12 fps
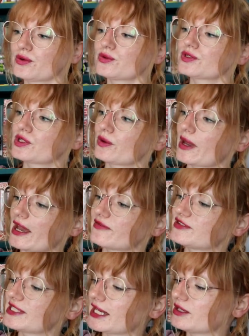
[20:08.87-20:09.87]
I also
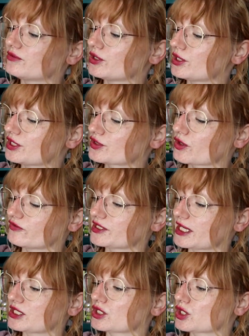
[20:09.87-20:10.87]
have Sally Rooney's
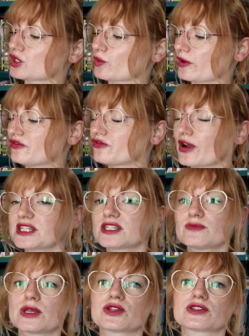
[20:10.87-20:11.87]
Conversation with
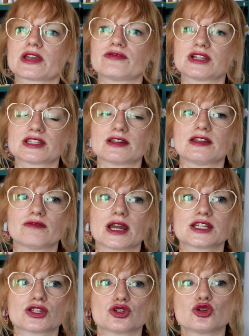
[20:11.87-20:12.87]
Friends because I recently
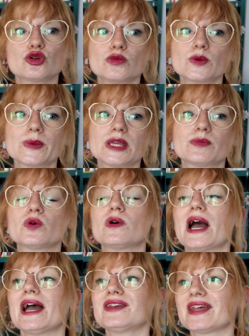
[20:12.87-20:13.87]
read Normal People
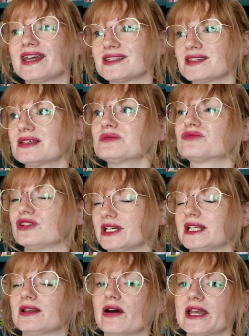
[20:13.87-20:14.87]
and ended up
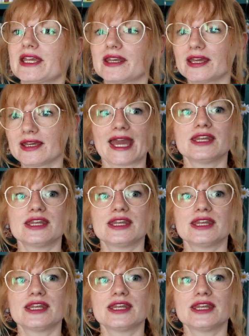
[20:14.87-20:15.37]
really liking it.